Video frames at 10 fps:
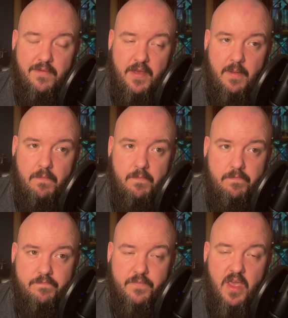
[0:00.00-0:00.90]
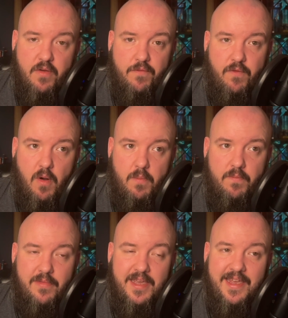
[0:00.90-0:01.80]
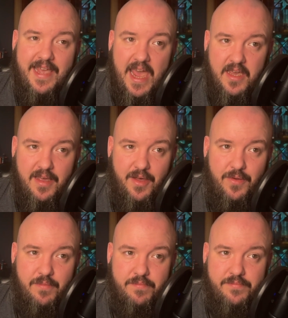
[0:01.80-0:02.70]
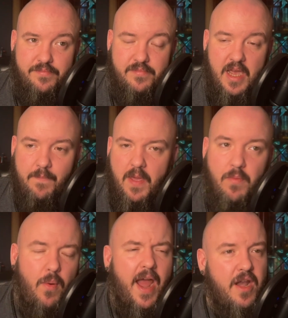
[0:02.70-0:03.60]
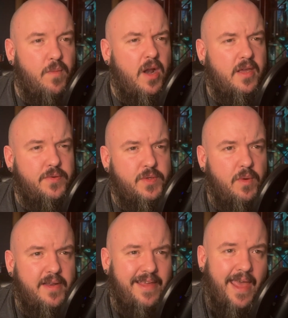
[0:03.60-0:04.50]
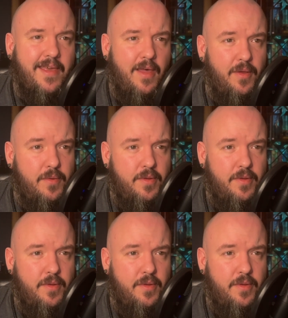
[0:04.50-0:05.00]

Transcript: him from the get go. And people hate it when I use the word get go.